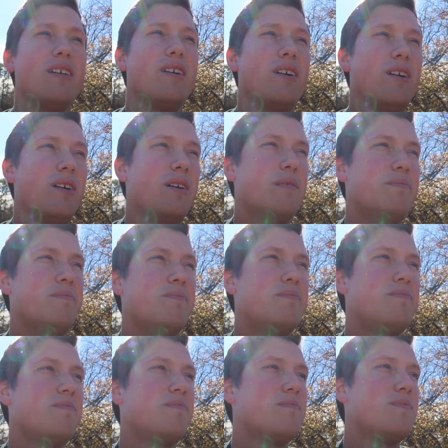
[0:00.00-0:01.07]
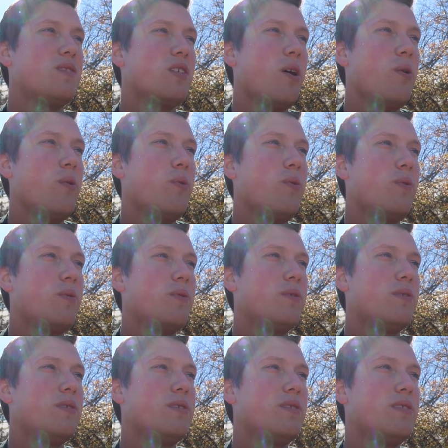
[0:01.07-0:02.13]
Um, so
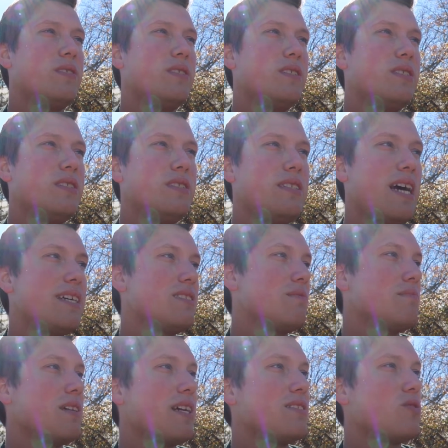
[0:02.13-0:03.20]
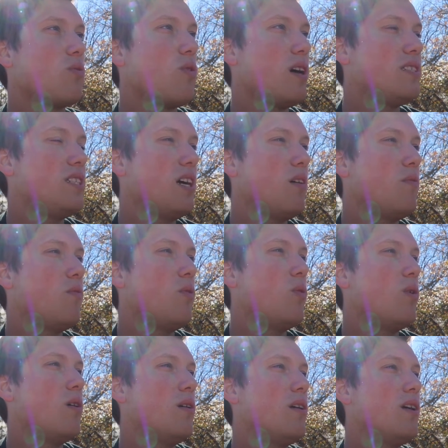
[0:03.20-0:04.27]
that's some things to watch out
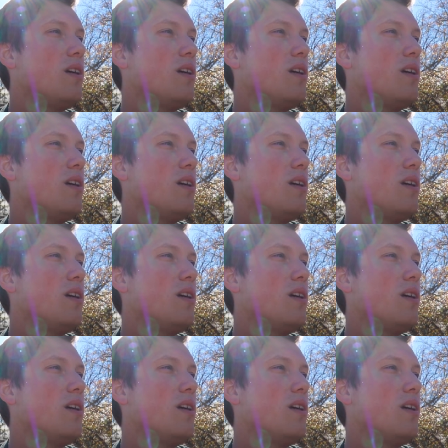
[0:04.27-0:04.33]
for.